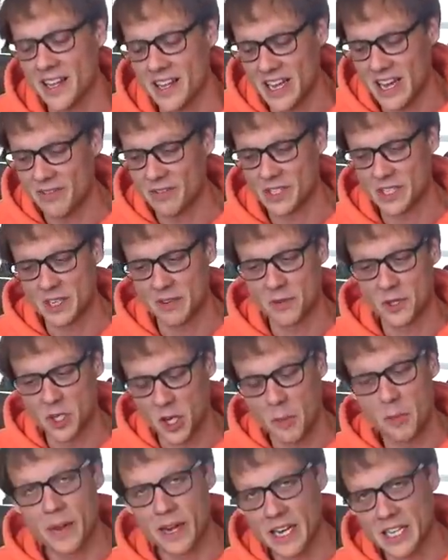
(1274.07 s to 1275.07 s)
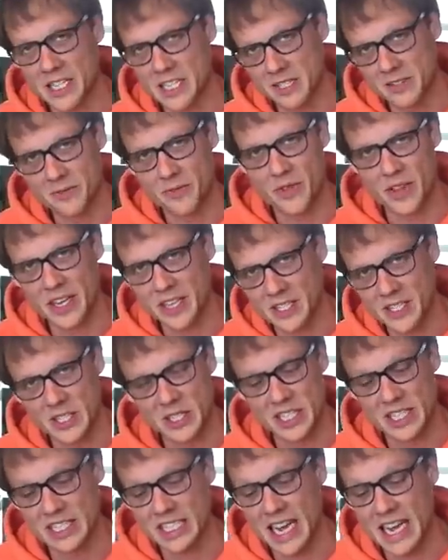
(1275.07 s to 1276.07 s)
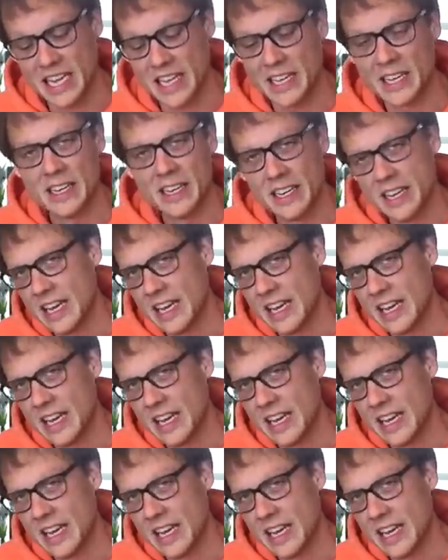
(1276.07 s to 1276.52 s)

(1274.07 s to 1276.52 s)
You have a sort of shopping list of things you can take,